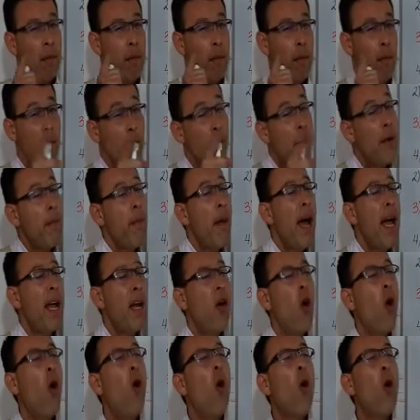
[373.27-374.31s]
bear in
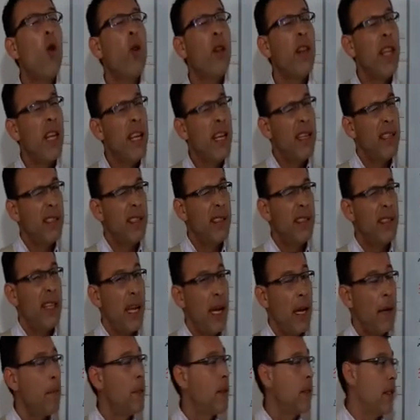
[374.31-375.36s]
mind all these
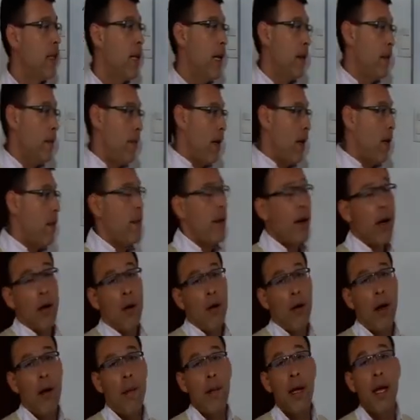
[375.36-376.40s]
tips that maybe are
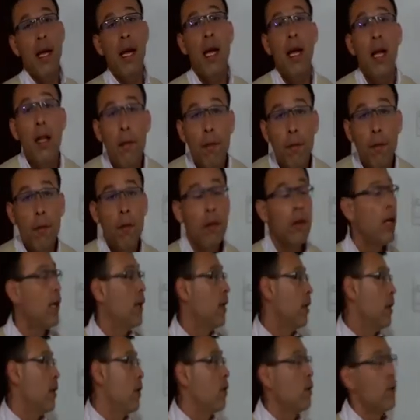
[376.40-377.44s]
gonna be helpful
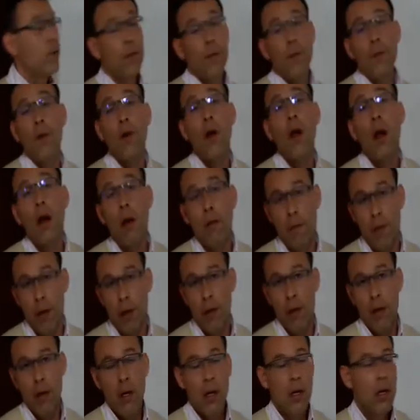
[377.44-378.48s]
and useful for all of
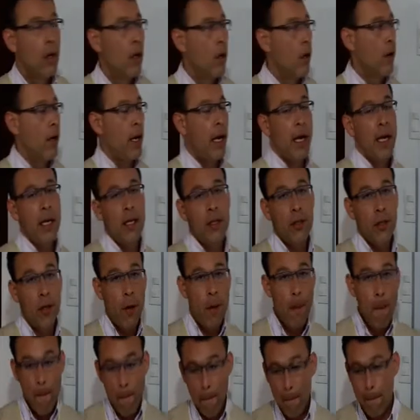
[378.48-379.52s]
you. Okay,
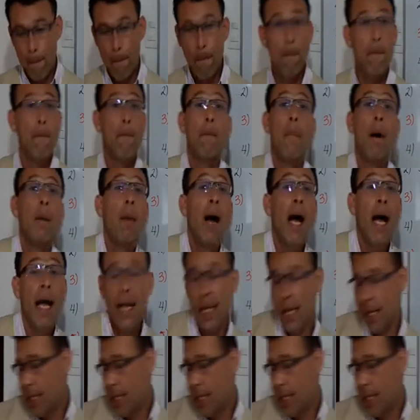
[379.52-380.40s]
so bye-bye.